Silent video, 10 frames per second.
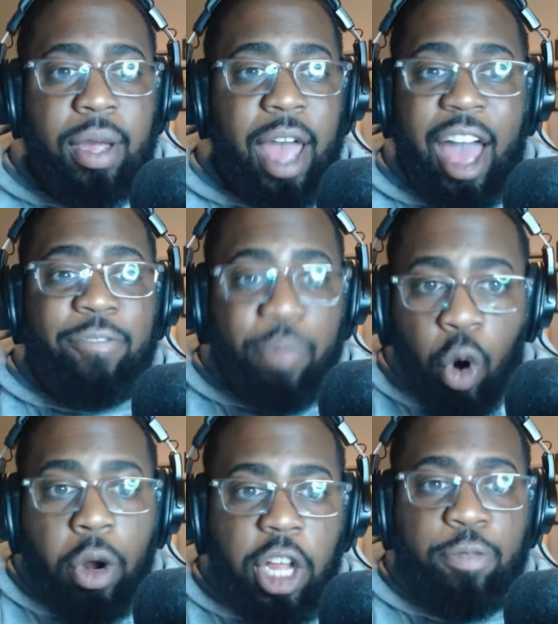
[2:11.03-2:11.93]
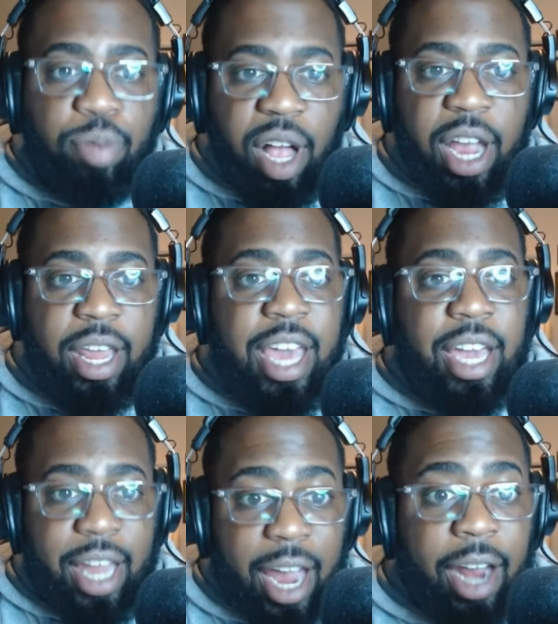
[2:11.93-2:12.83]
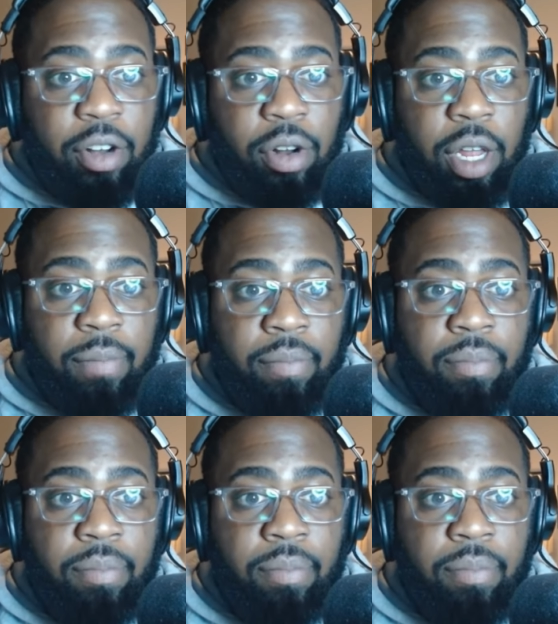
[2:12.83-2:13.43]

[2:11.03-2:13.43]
have more on his plate, he can handle it.